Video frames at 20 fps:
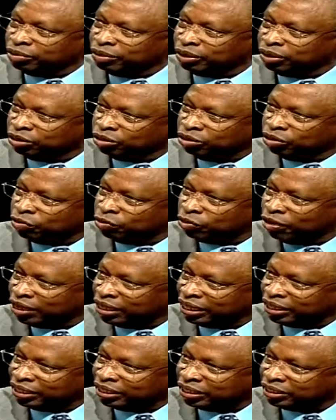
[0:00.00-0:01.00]
When you go for
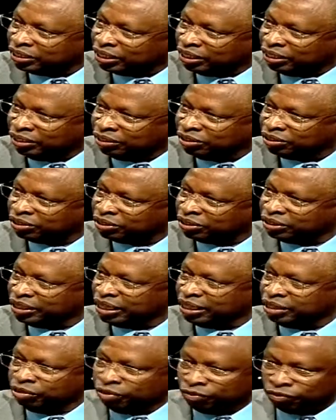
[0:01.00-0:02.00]
other tests and it's screened
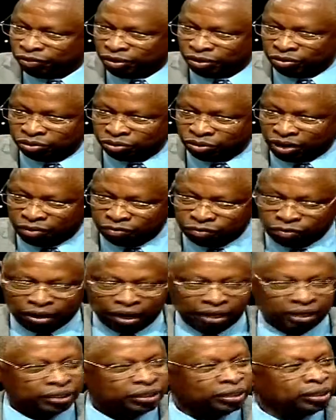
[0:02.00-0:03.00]
and you're found to have
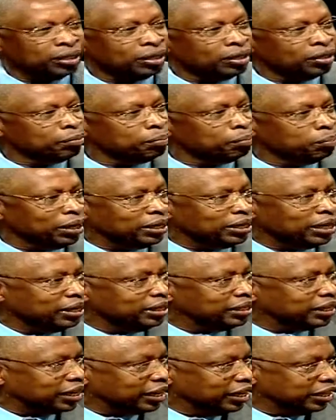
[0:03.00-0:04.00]
one, major
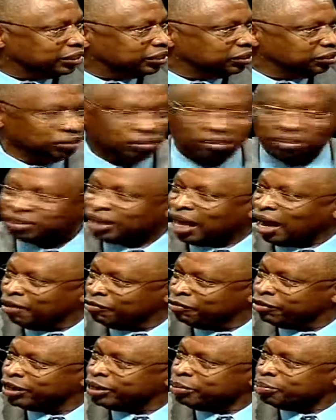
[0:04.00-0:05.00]
indications are
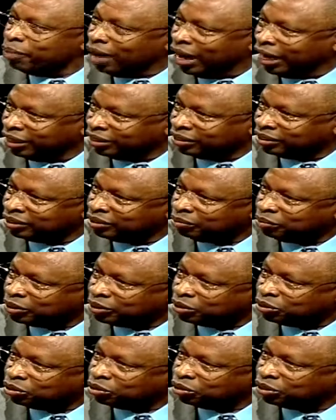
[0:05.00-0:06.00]
very mild
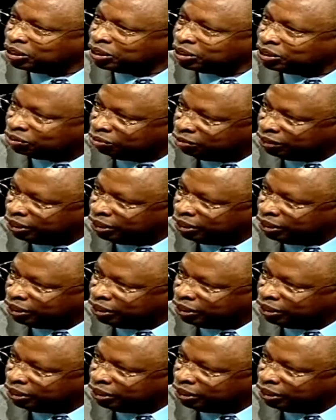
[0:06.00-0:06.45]
because it's